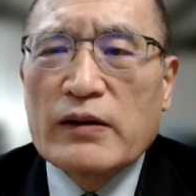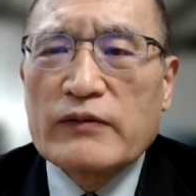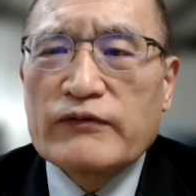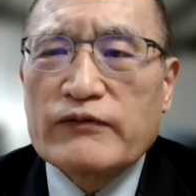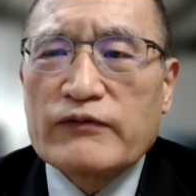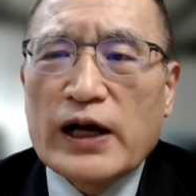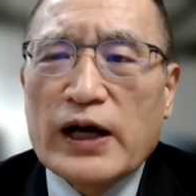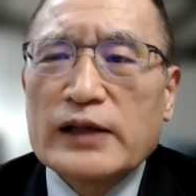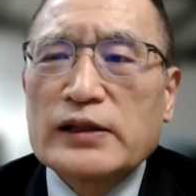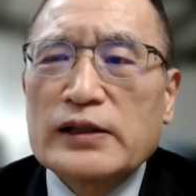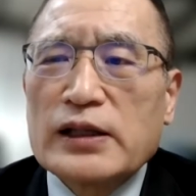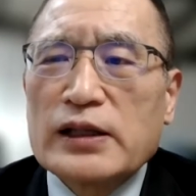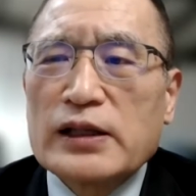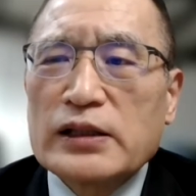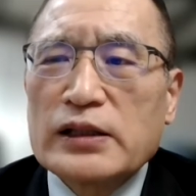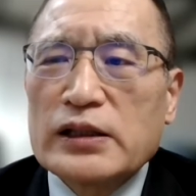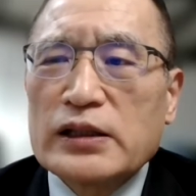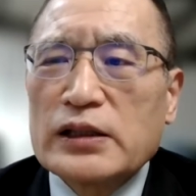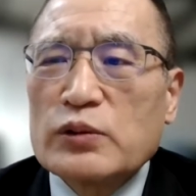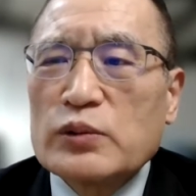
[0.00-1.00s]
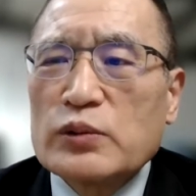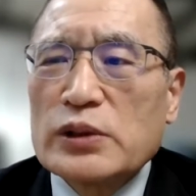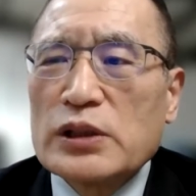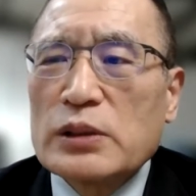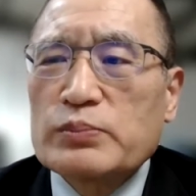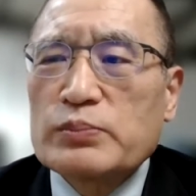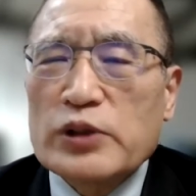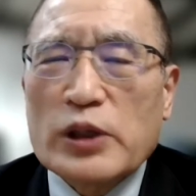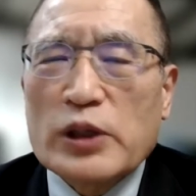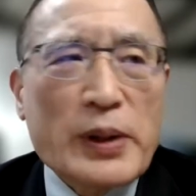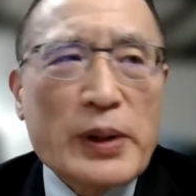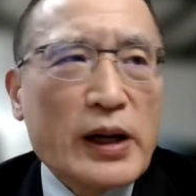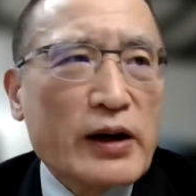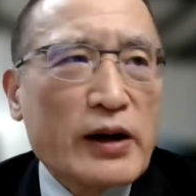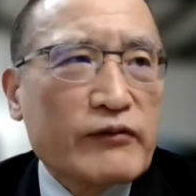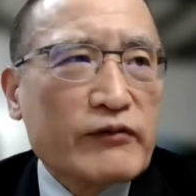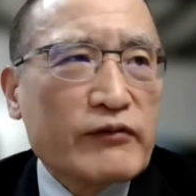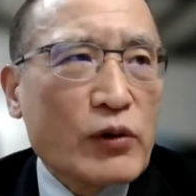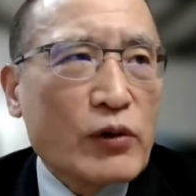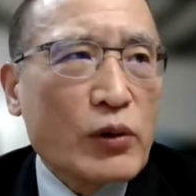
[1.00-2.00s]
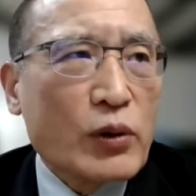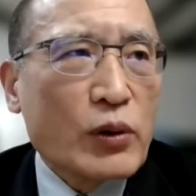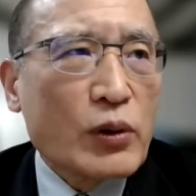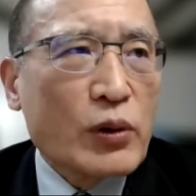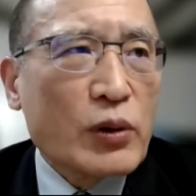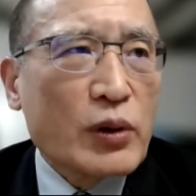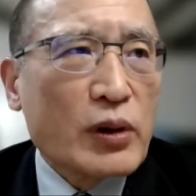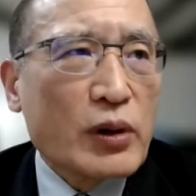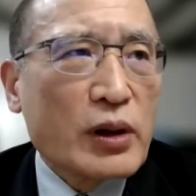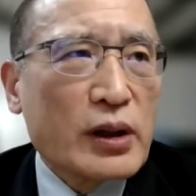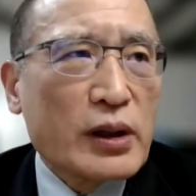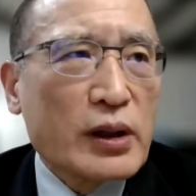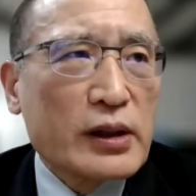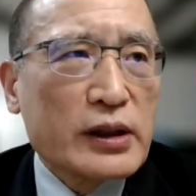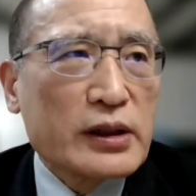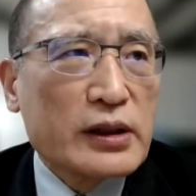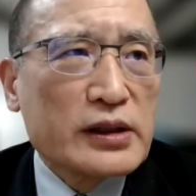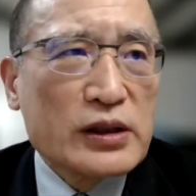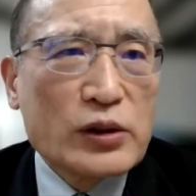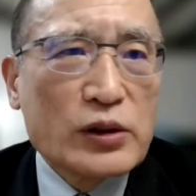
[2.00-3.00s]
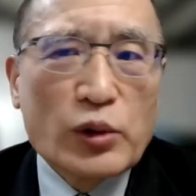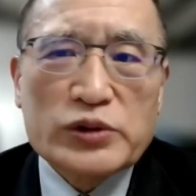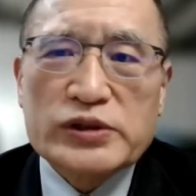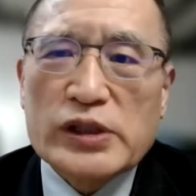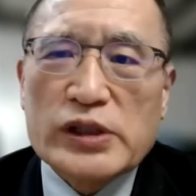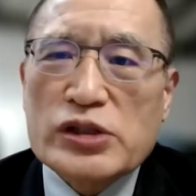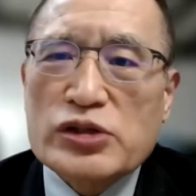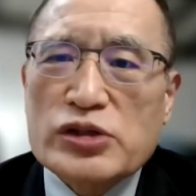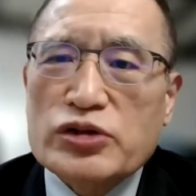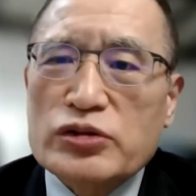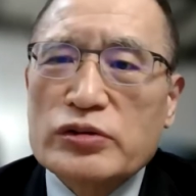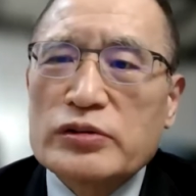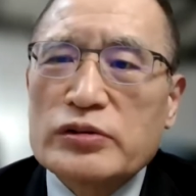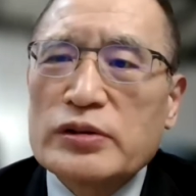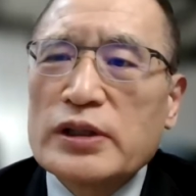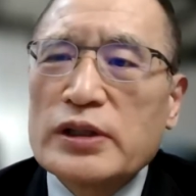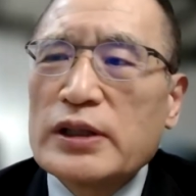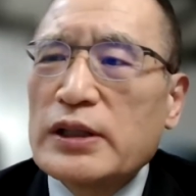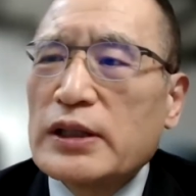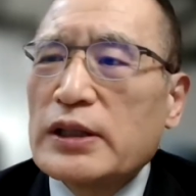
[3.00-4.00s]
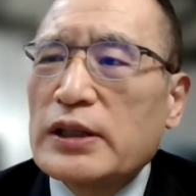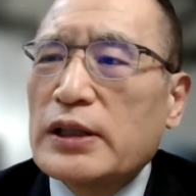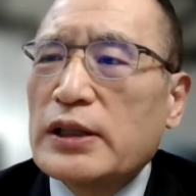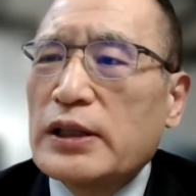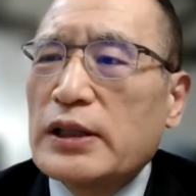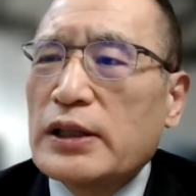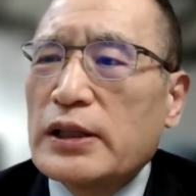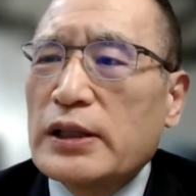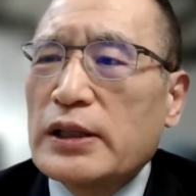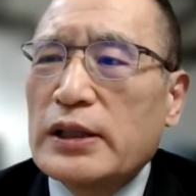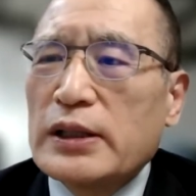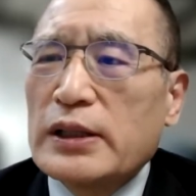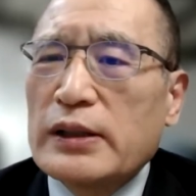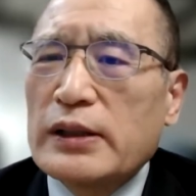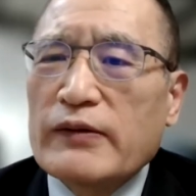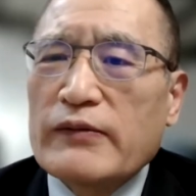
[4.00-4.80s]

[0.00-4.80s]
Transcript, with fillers: Finally, he will prepare for uh, the negotiation uh,